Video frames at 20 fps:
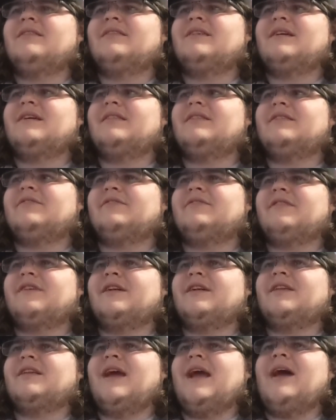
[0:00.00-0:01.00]
the the
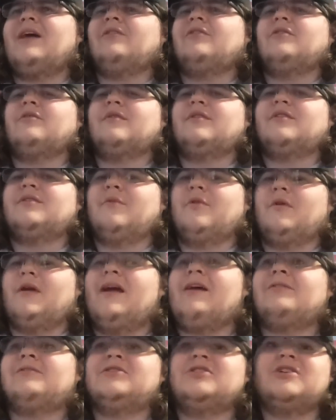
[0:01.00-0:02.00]
fucking algorithm or
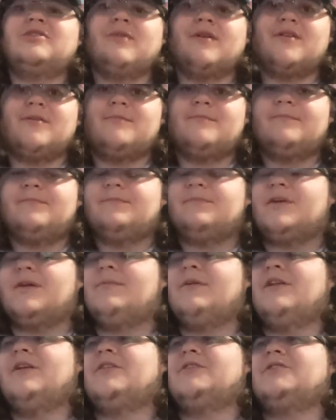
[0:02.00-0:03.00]
algorithm
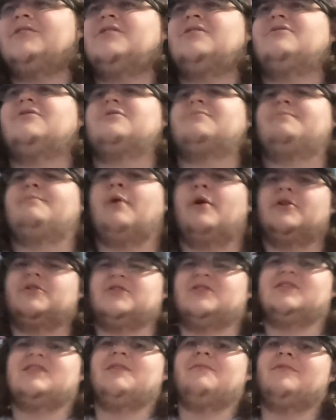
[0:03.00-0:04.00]
played by Don Cheadle just
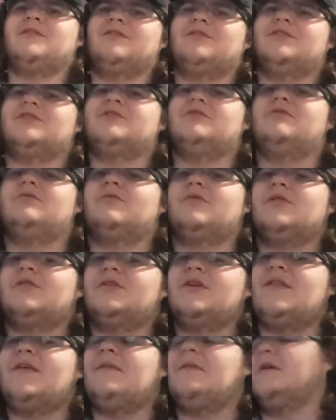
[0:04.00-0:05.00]
pushes him into the Toon
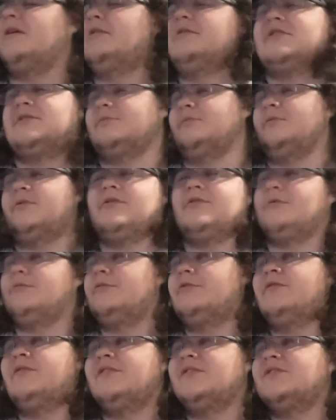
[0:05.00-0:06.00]
World, and then they go explore their
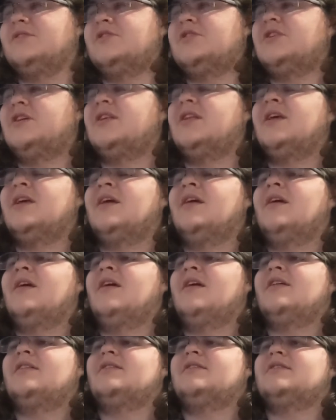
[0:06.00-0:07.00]
movies and shit
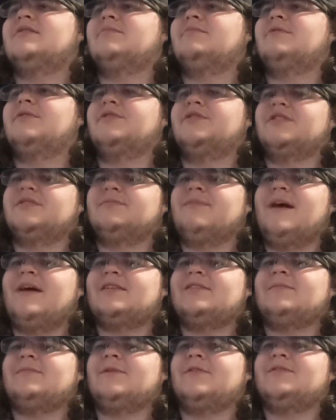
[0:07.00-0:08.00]
to build his
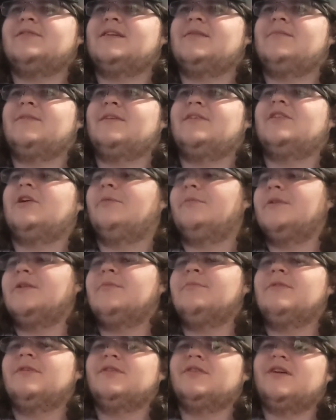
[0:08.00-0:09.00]
basketball team. And he's hoping
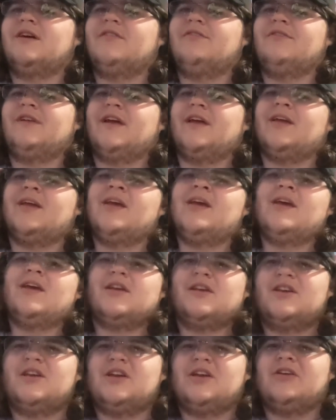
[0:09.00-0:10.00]
to build it off like
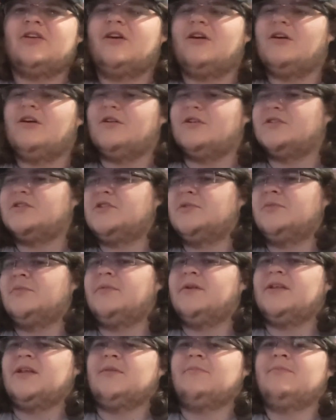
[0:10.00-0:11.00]
King Kong,
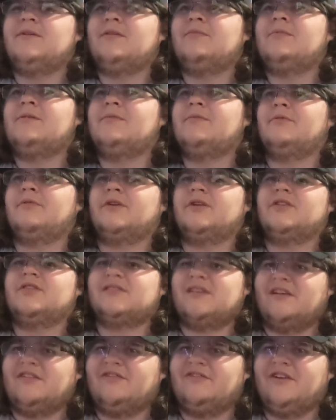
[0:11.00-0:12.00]
Superman, like big people who could
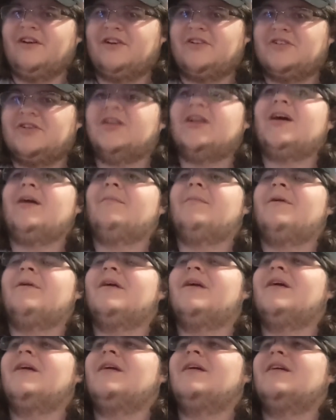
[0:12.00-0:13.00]
just like fuck shit up,
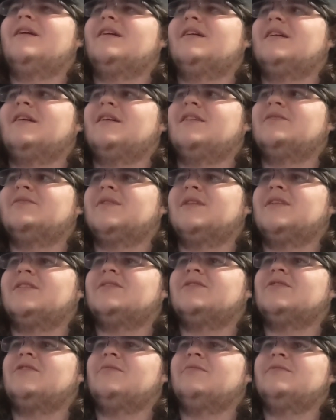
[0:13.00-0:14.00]
is what he
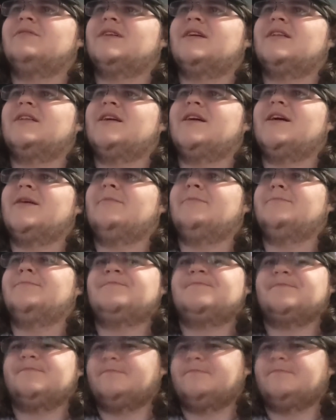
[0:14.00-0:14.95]
assumes. And um,